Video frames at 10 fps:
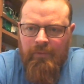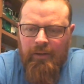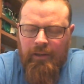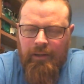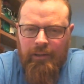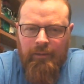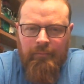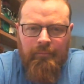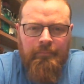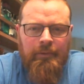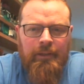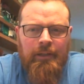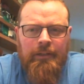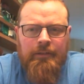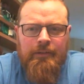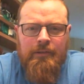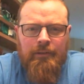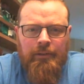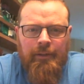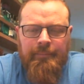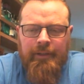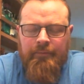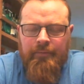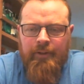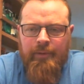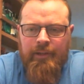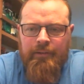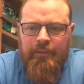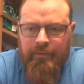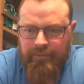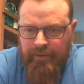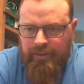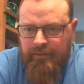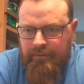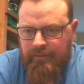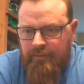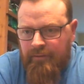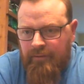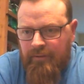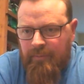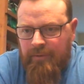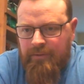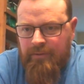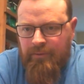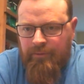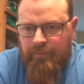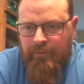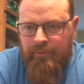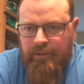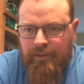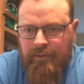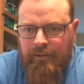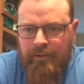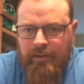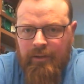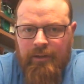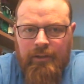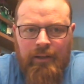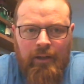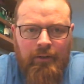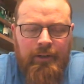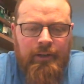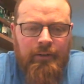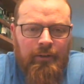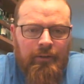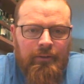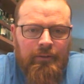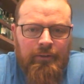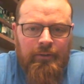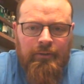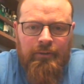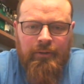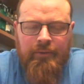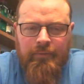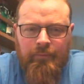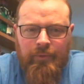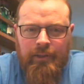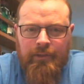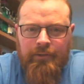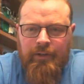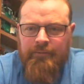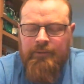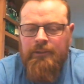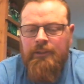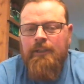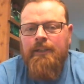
Just a little update for anybody that's interested, especially those of you in Calgary or even willing to travel.